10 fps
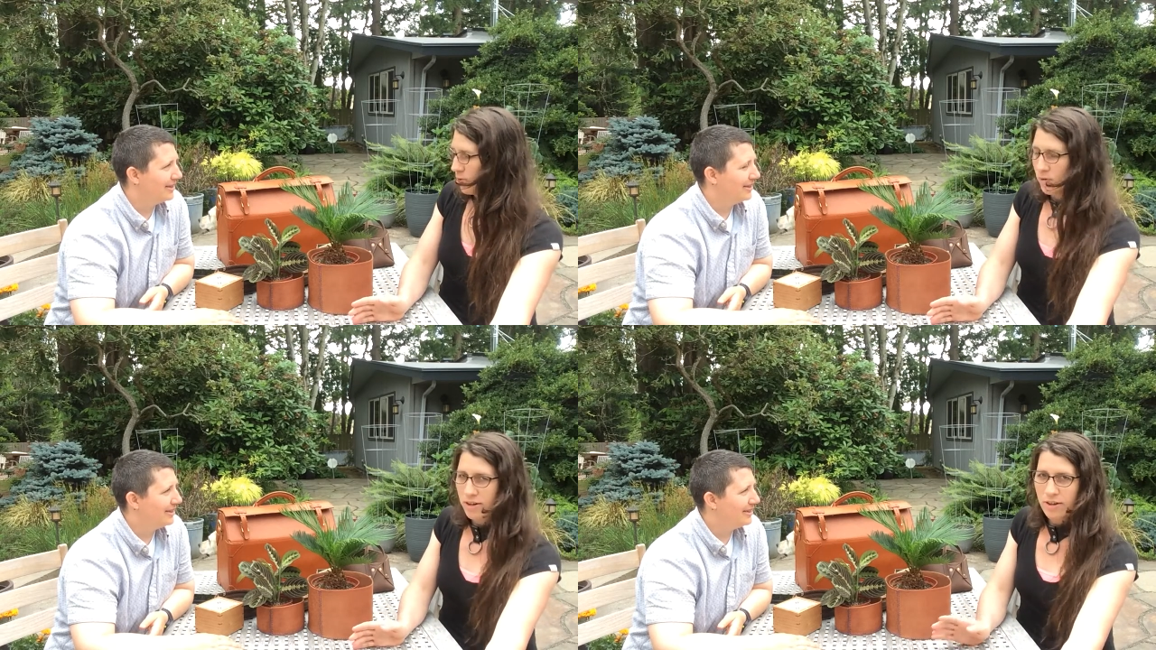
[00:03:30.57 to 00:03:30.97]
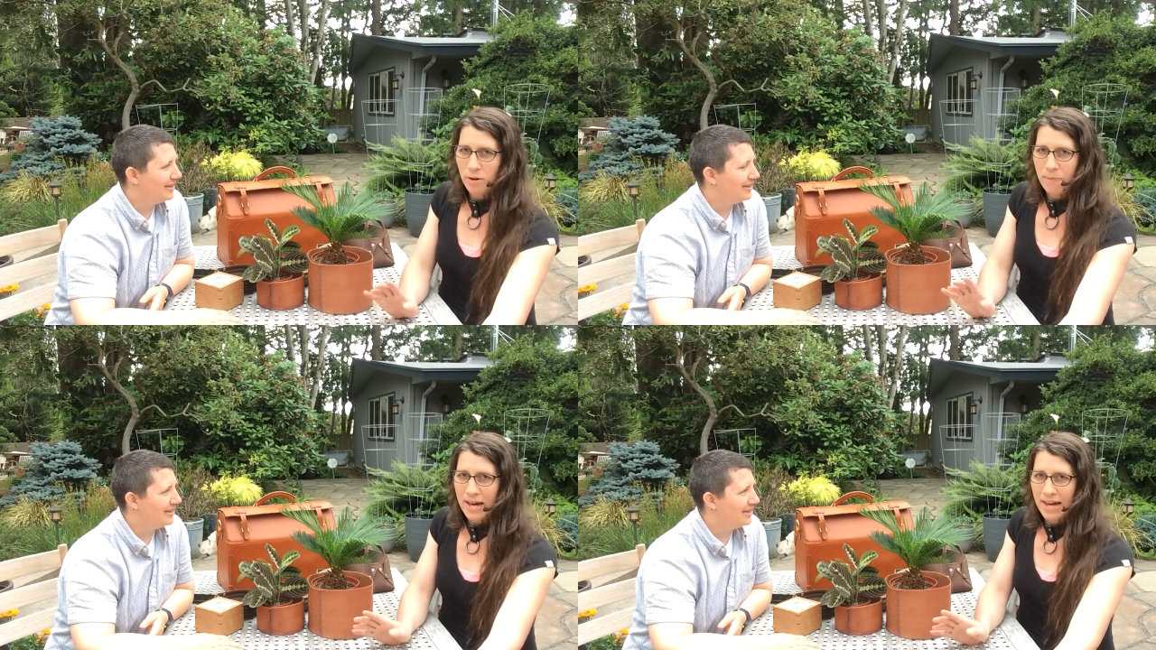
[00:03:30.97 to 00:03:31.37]
Speaker 1: So we're going to
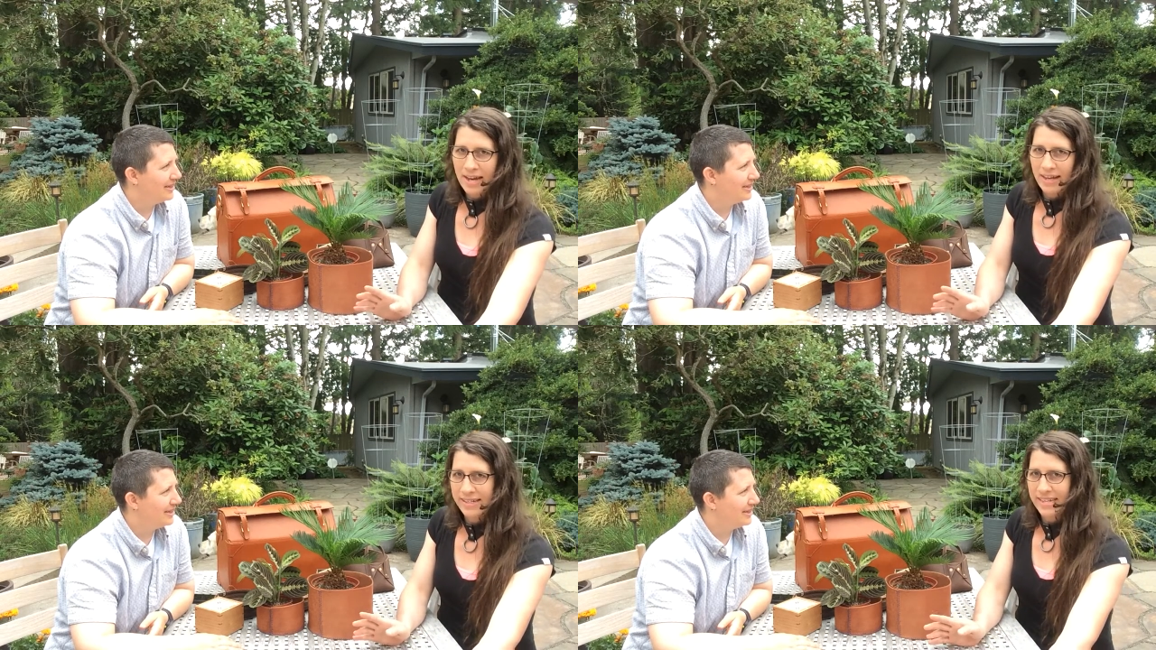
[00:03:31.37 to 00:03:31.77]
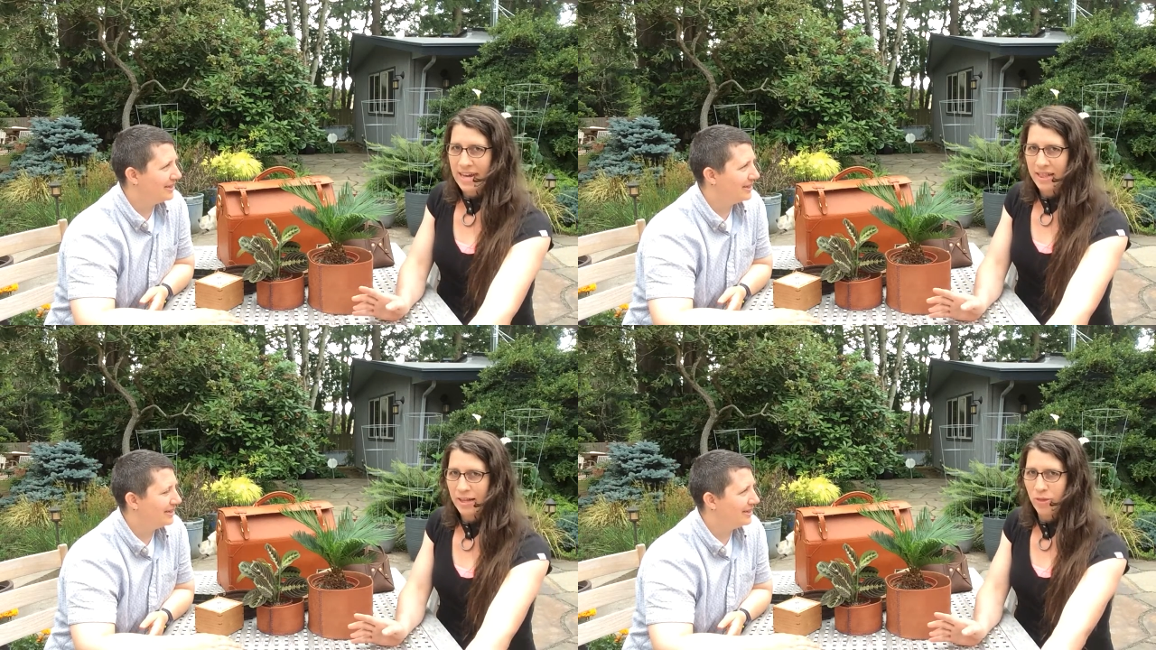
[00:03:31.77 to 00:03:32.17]
call pi
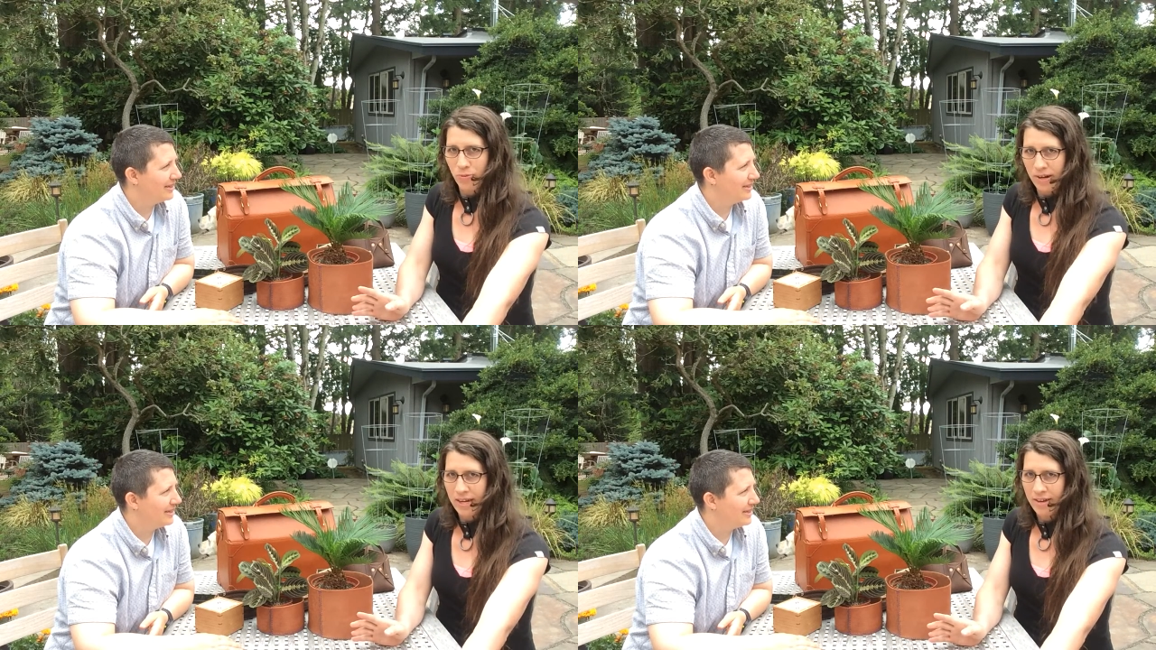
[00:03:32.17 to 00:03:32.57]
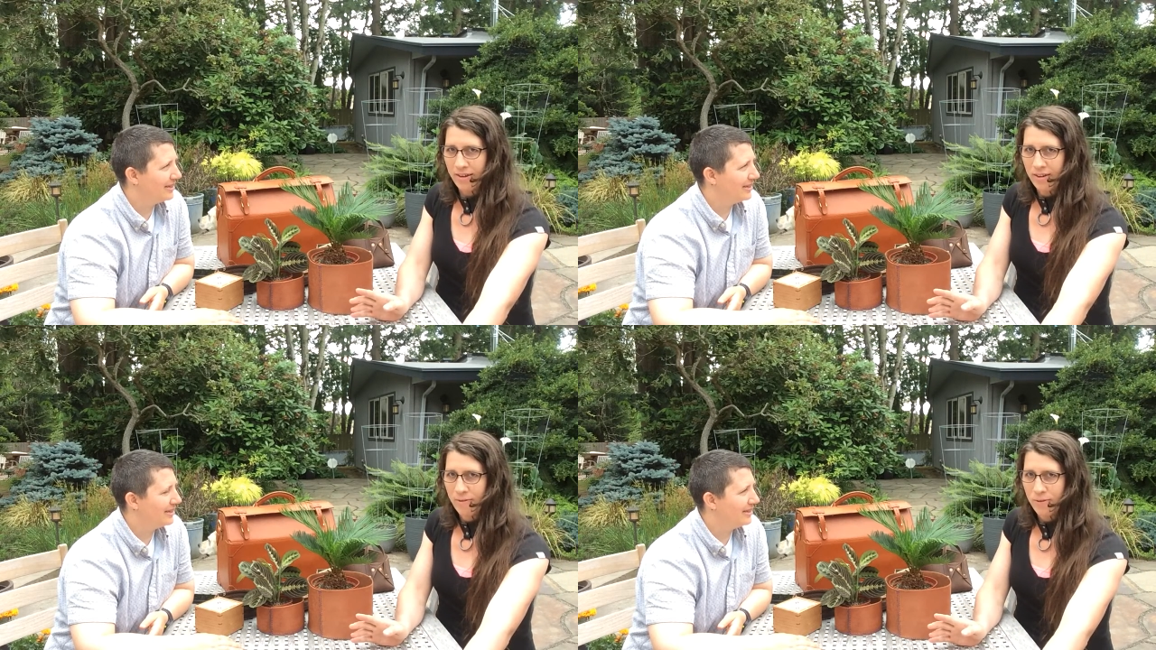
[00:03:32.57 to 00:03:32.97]
exactly 3
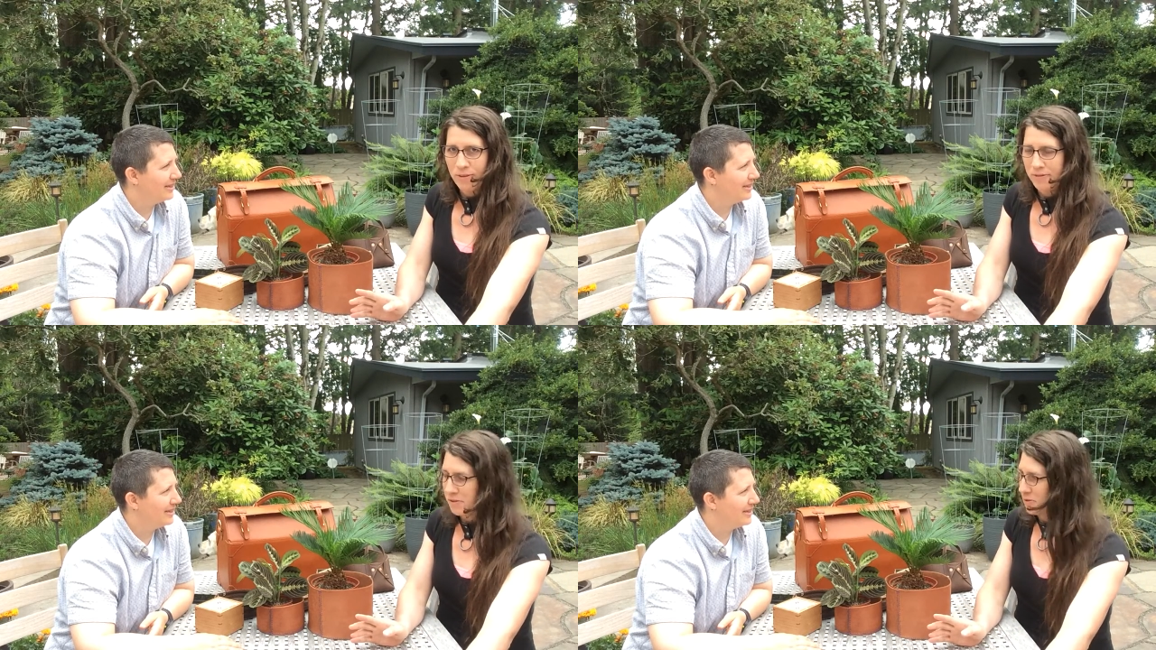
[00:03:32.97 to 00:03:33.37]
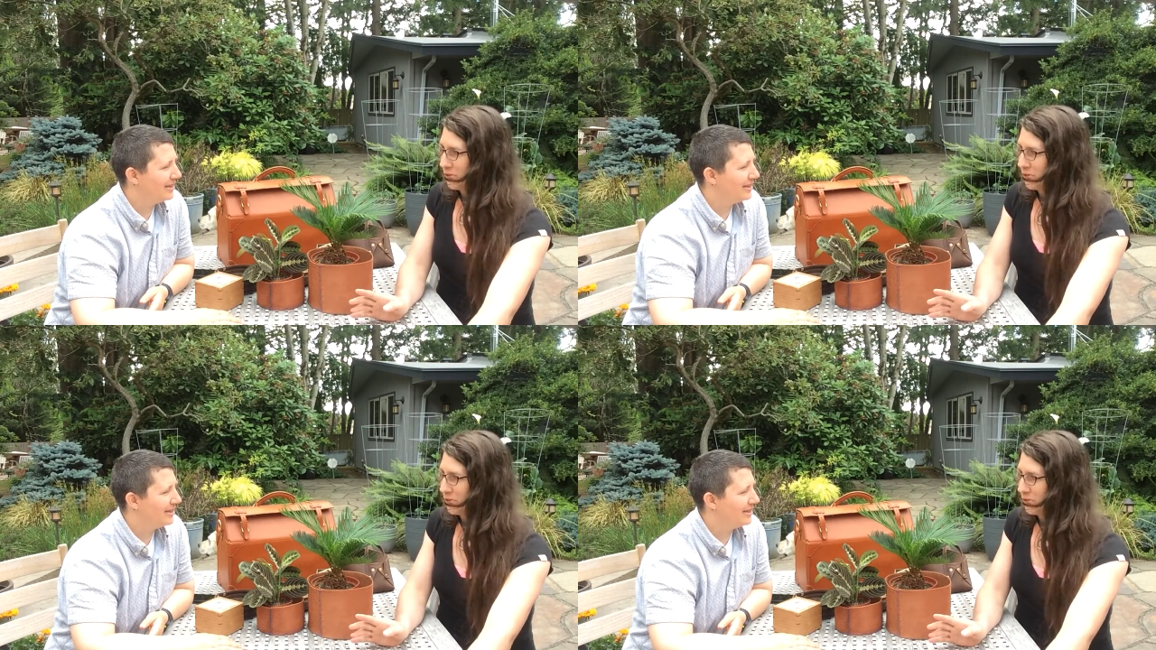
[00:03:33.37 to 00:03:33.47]
for those